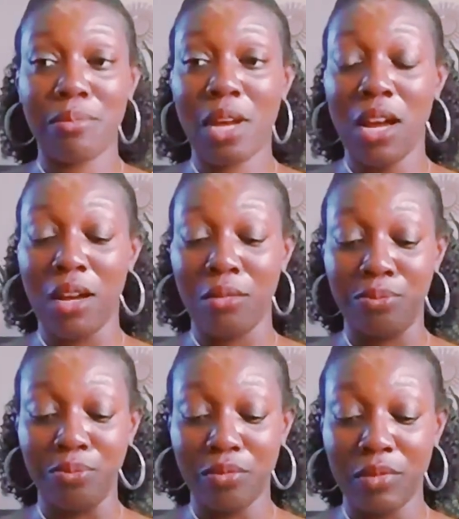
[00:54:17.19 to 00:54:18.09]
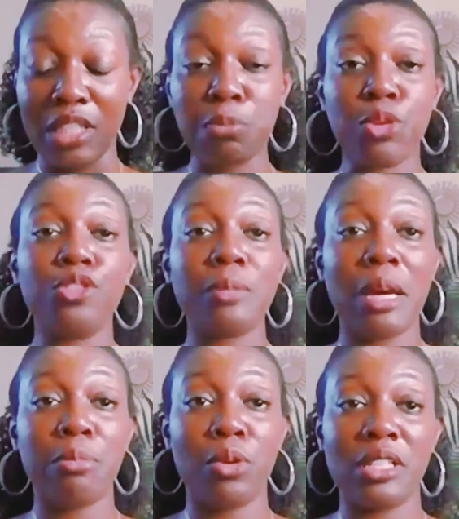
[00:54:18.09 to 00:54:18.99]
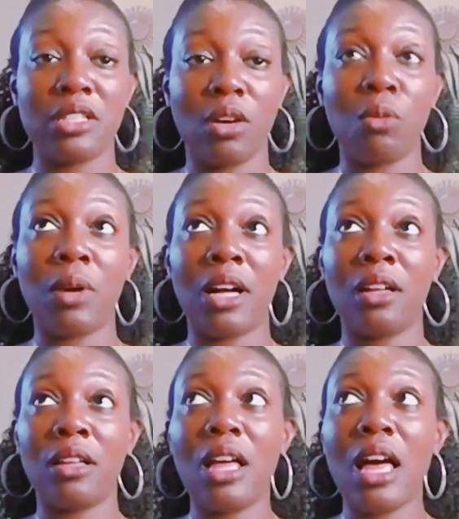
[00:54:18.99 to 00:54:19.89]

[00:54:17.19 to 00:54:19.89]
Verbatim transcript: um, this proves my point so well.